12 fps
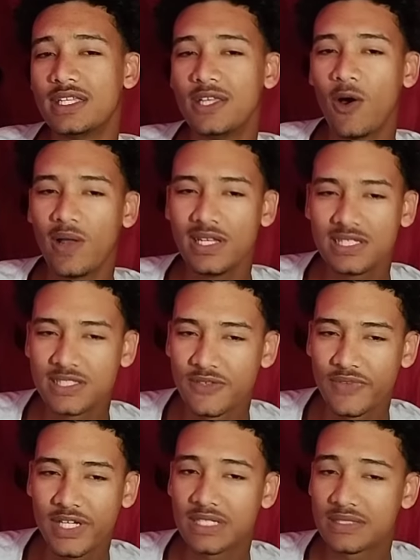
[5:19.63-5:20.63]
the Honda
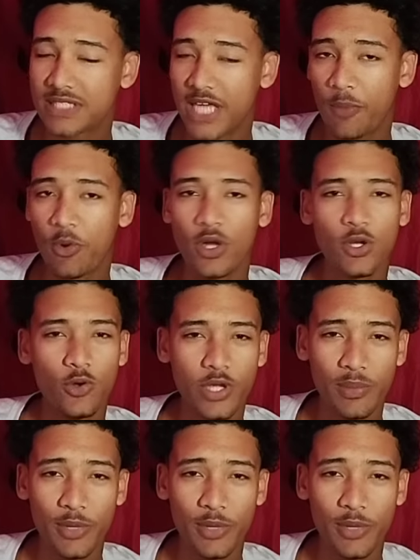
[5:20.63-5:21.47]
Civic Type R, don't get